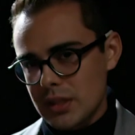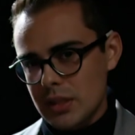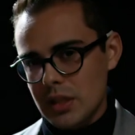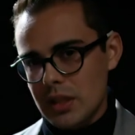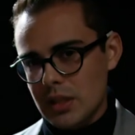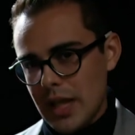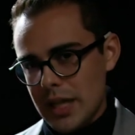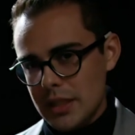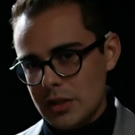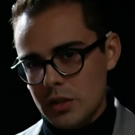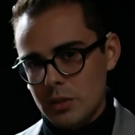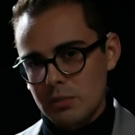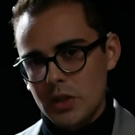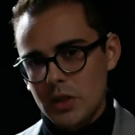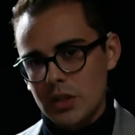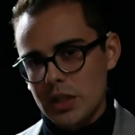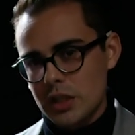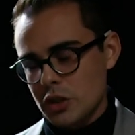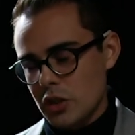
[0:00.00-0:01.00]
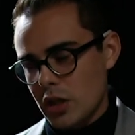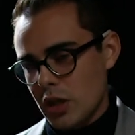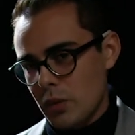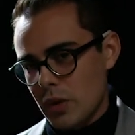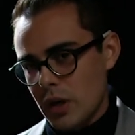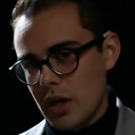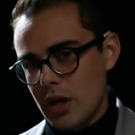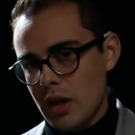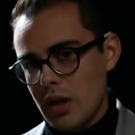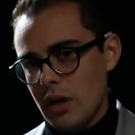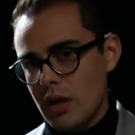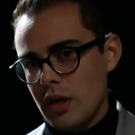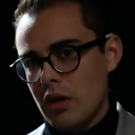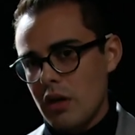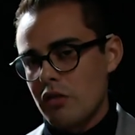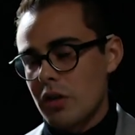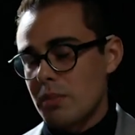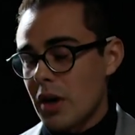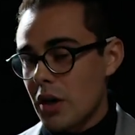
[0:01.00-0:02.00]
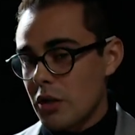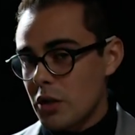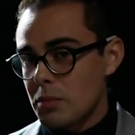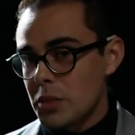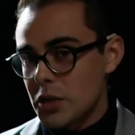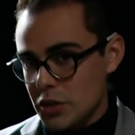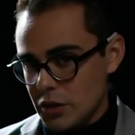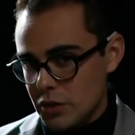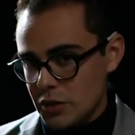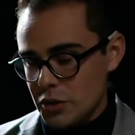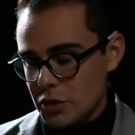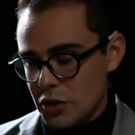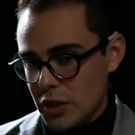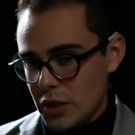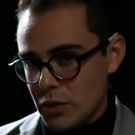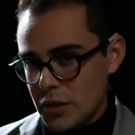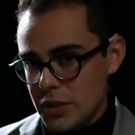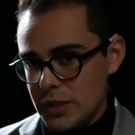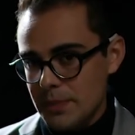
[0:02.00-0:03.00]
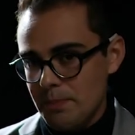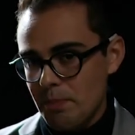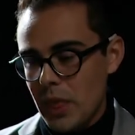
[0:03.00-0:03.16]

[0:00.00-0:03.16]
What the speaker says: the classical music genre from other musical genres.